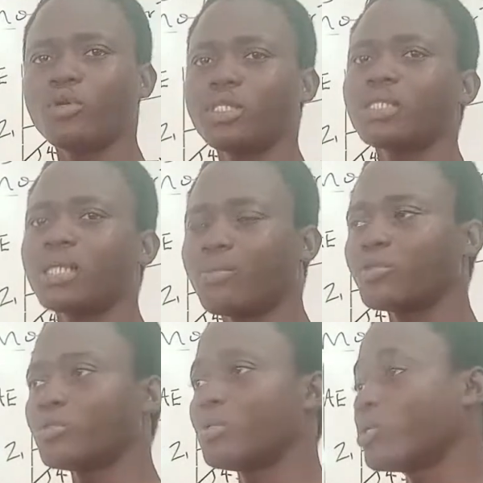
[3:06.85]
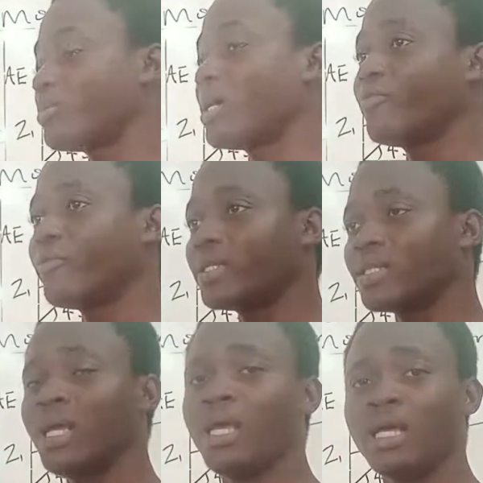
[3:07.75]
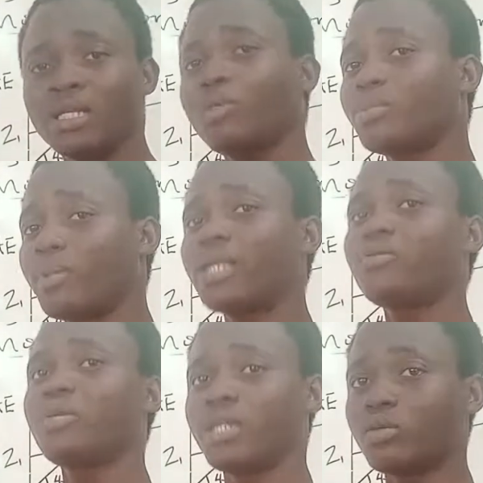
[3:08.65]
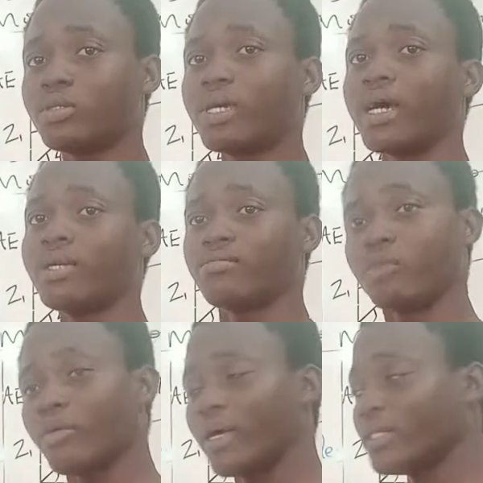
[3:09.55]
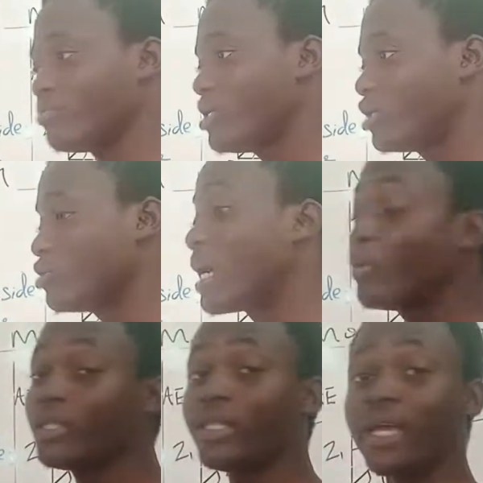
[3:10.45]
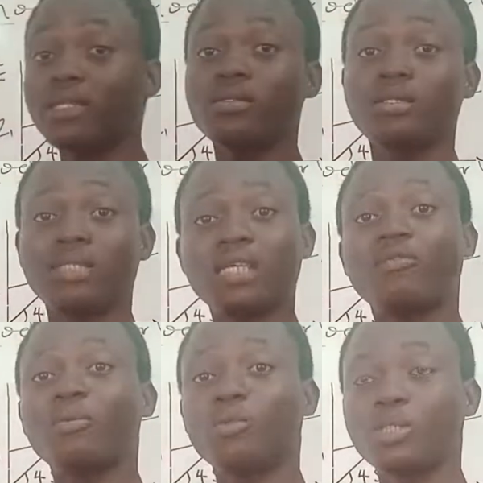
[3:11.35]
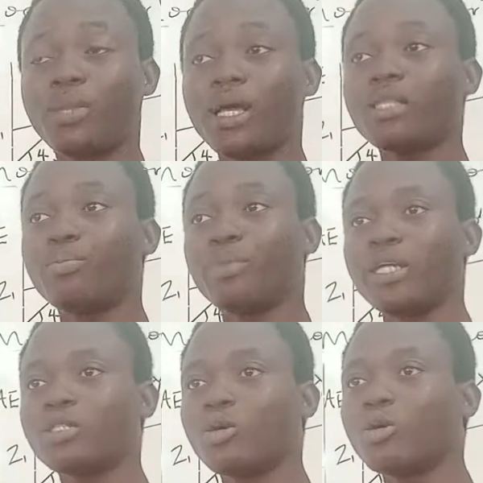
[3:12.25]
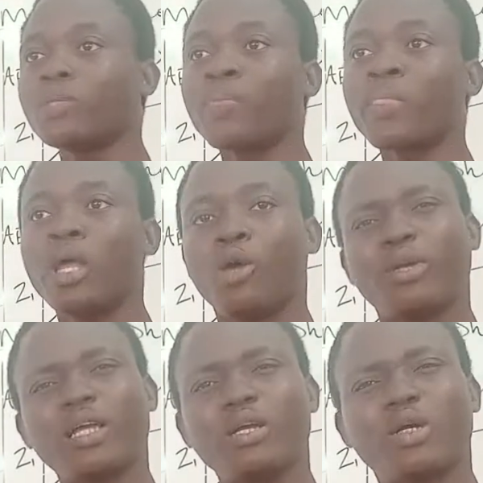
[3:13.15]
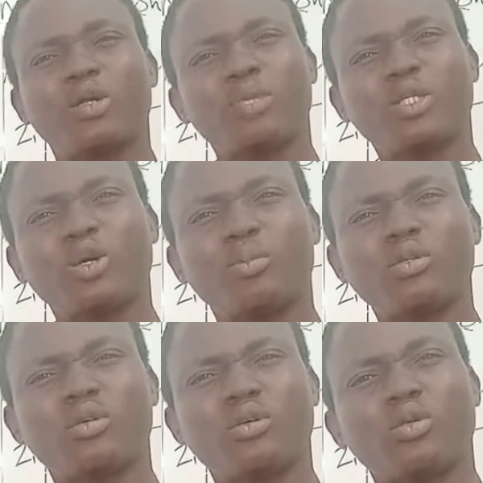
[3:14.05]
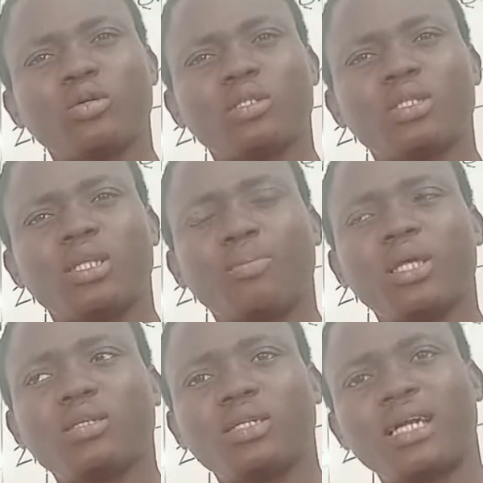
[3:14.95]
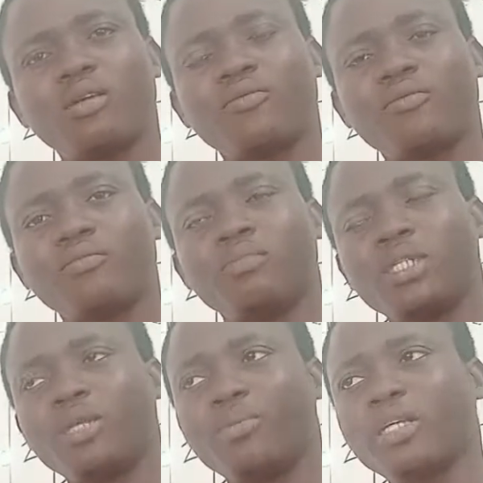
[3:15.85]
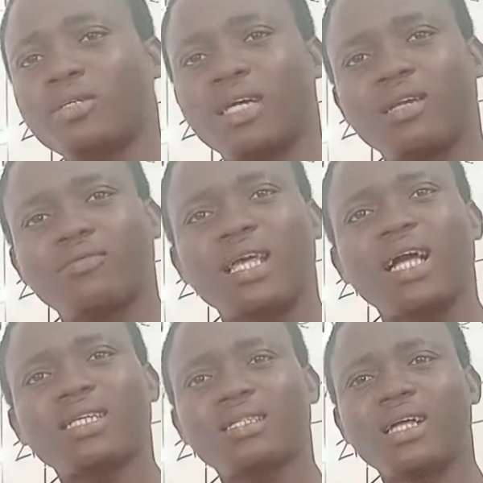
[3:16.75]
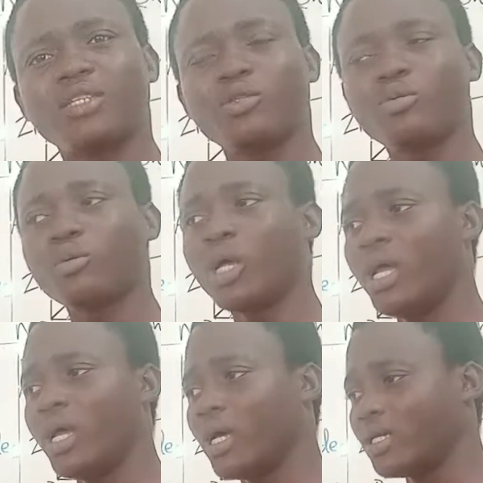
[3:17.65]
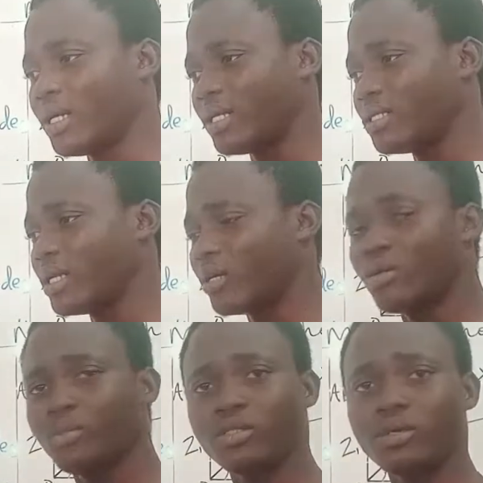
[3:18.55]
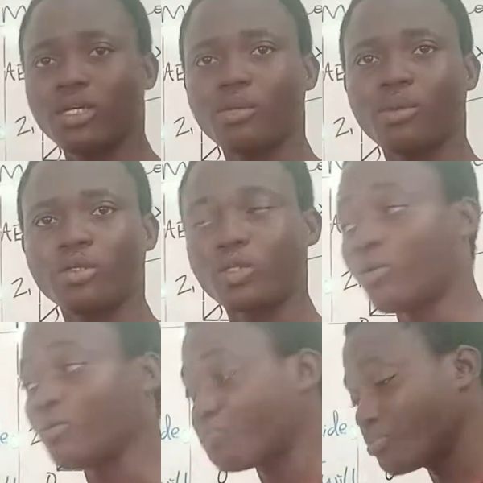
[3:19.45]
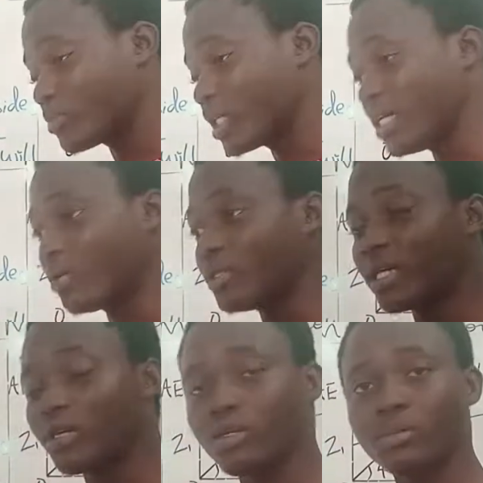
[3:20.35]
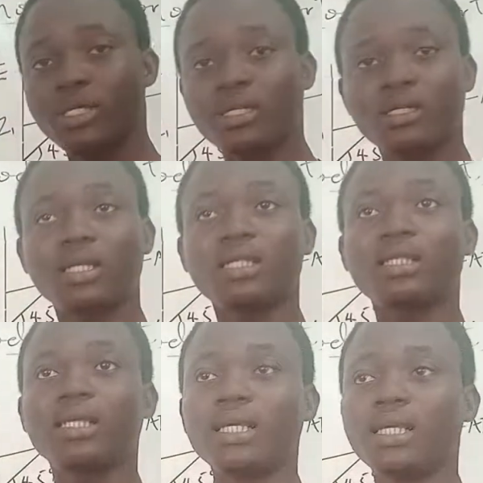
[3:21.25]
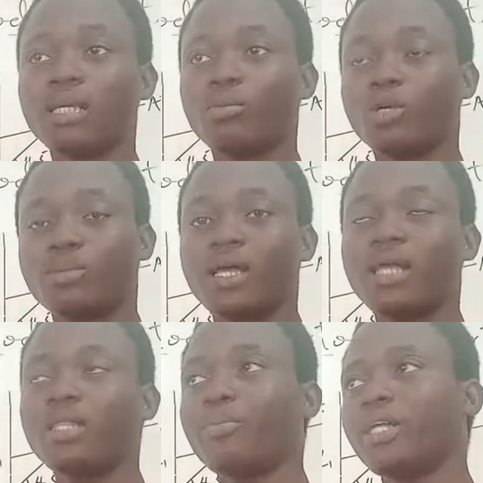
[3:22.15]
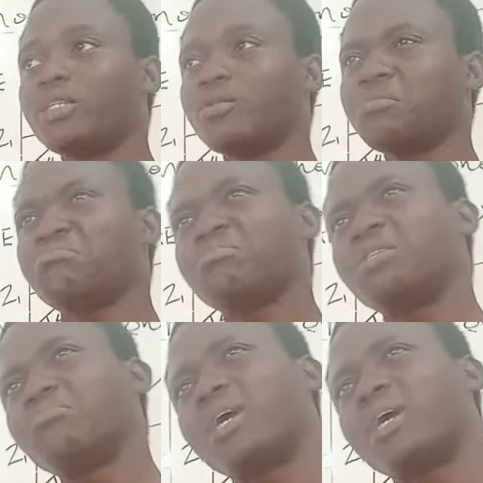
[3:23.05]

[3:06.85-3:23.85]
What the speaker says: those things happen through the multiplier effect. The multiplier is really a good guy. Alright, it's really a good guy. But then the size of the multiplier depends on whether your economy is open or closed. It depends on the kind of tax that the economy is talking about. So in a closed economy, the multiplier depends on the